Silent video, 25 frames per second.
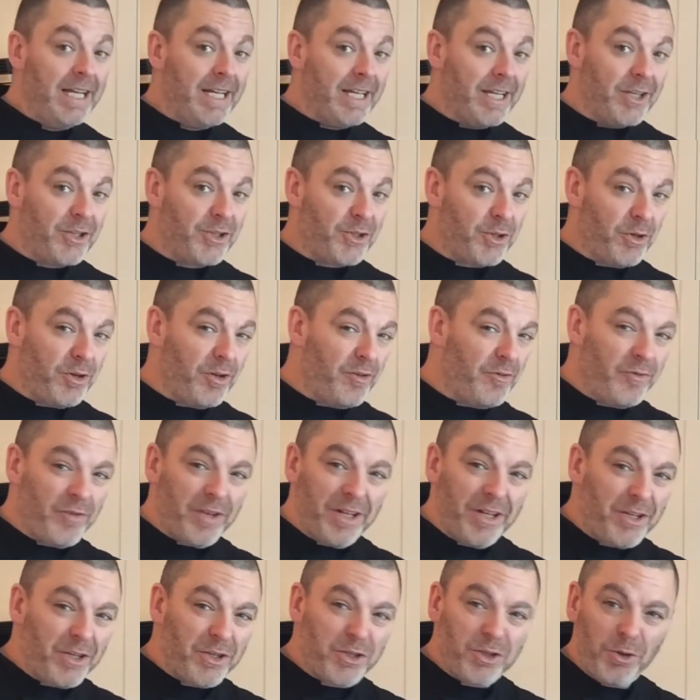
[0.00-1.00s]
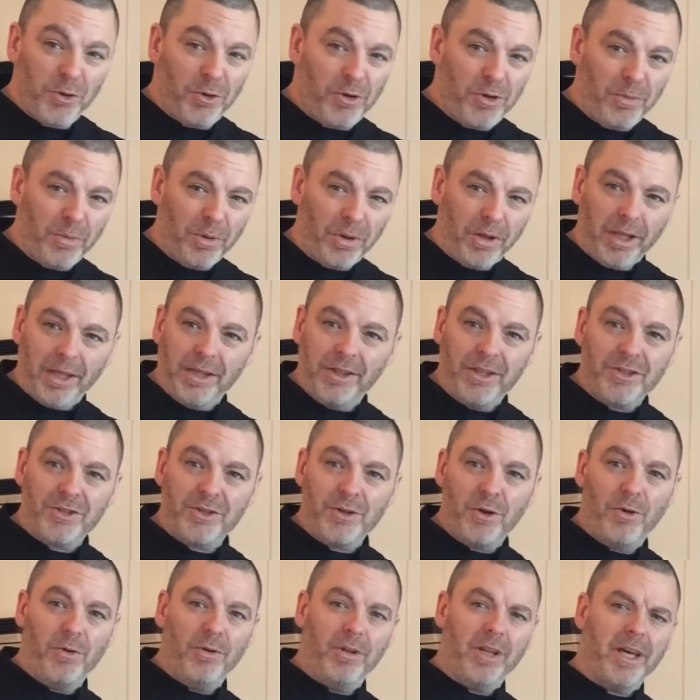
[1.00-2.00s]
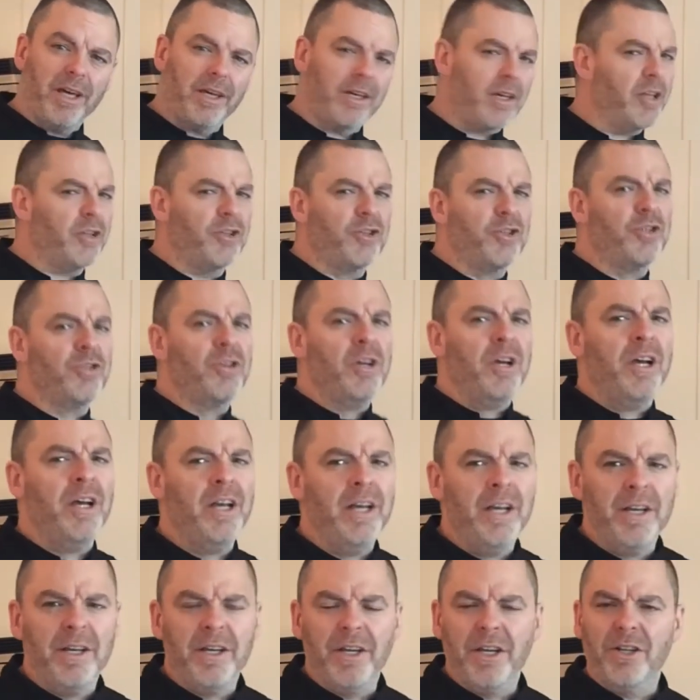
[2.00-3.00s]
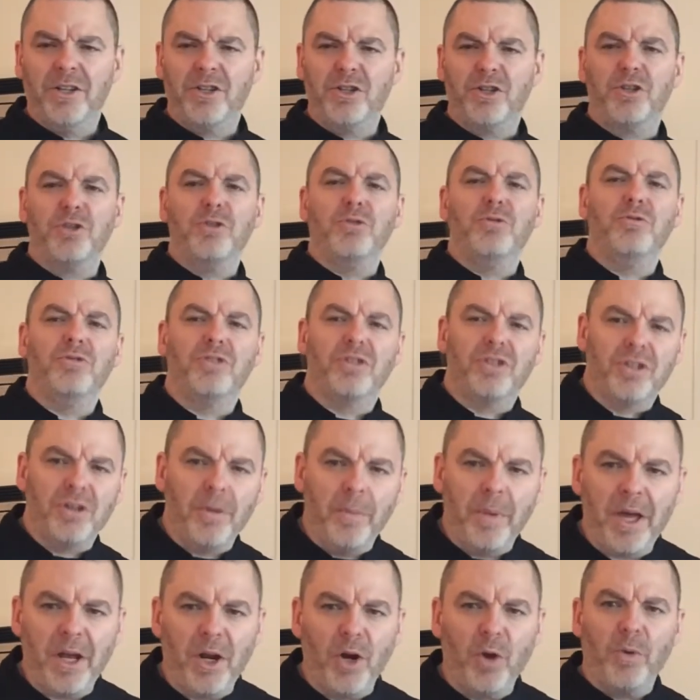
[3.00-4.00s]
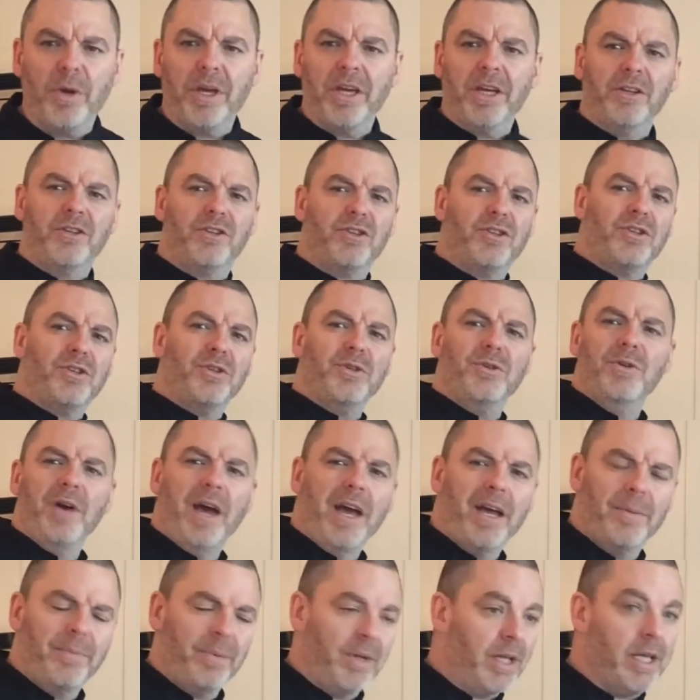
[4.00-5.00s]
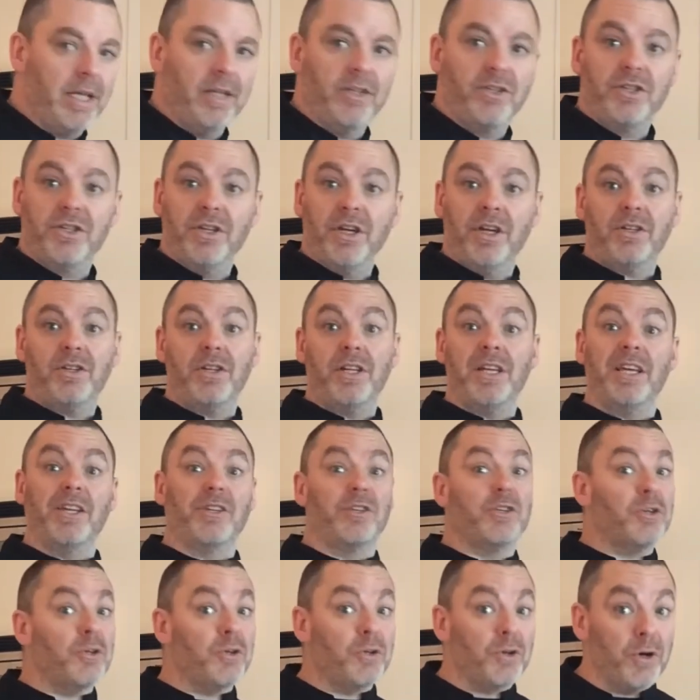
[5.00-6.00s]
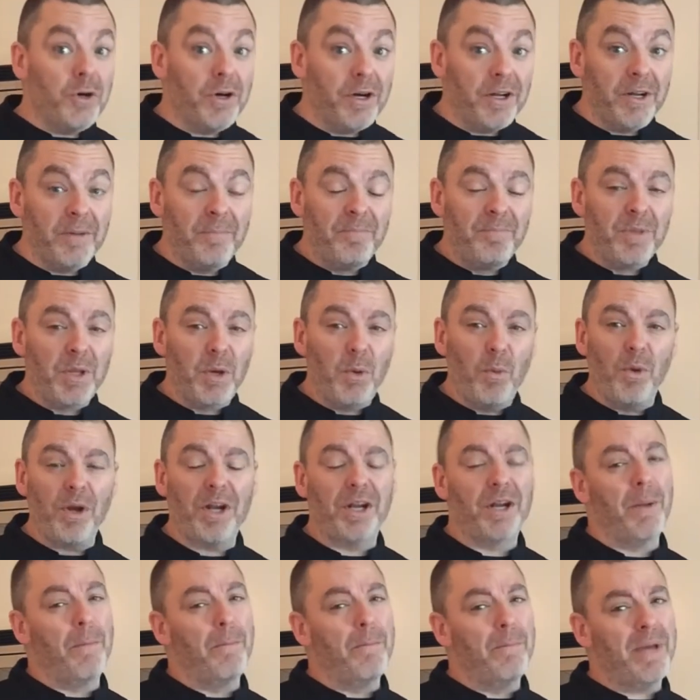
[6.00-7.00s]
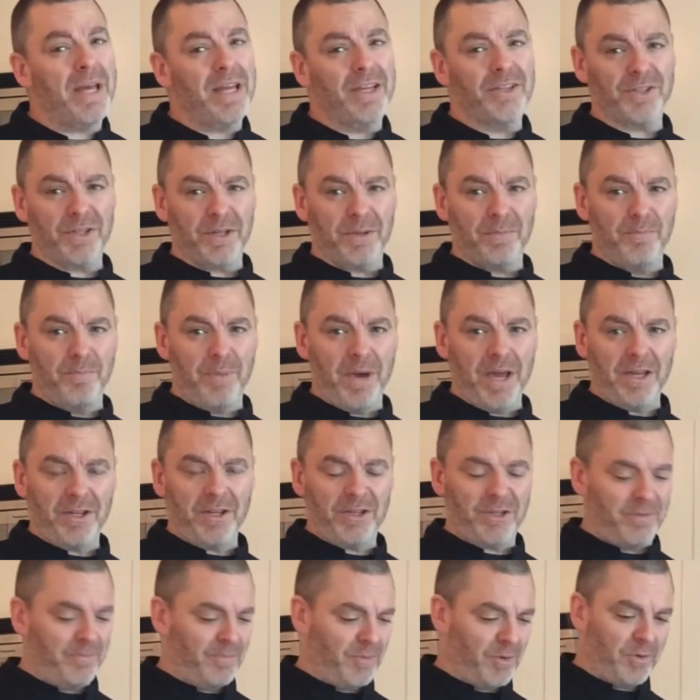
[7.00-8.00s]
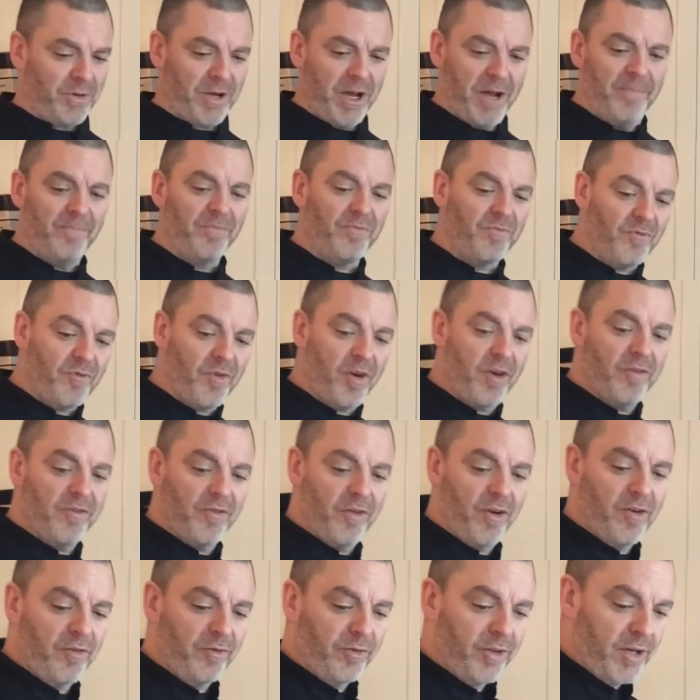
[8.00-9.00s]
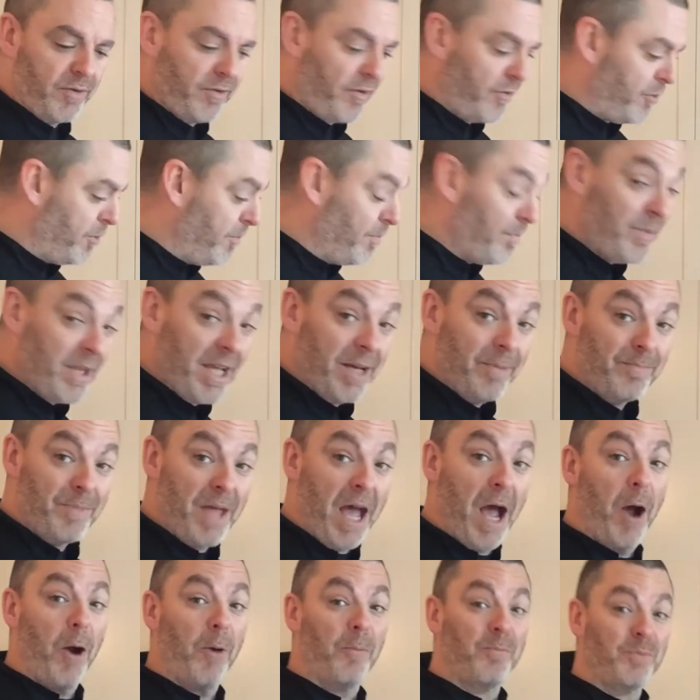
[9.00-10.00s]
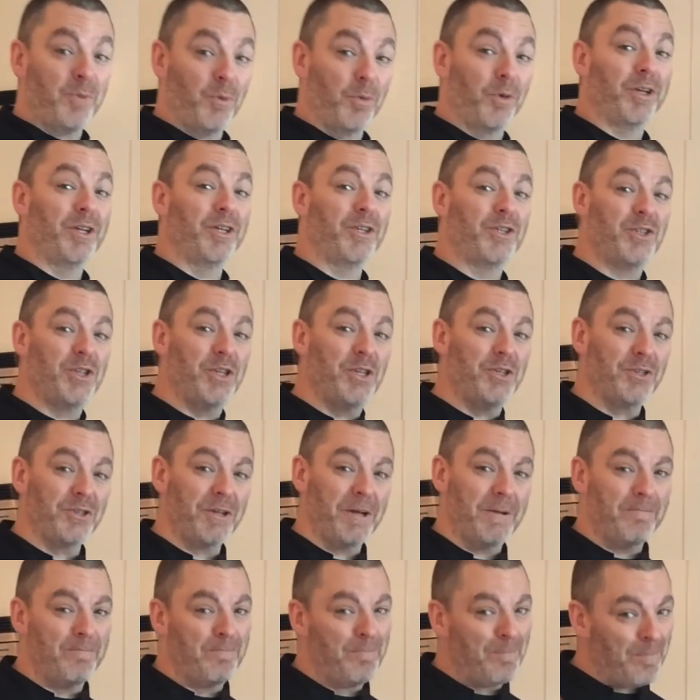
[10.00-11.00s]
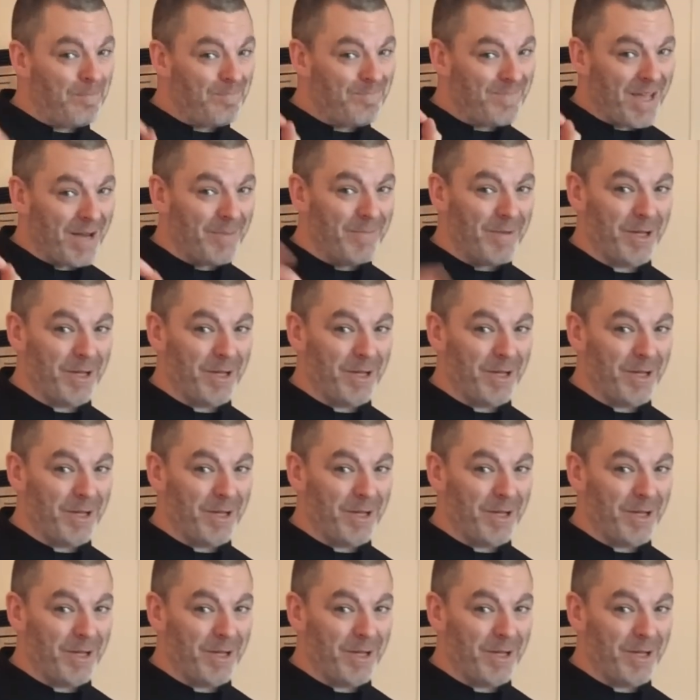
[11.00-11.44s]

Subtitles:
it's sort of indiscernible. There's no like, it's too tomatoey, it's too eggplant, it's good. What an amazing base, okay? Very, very flavorful. Now, we're gonna season it and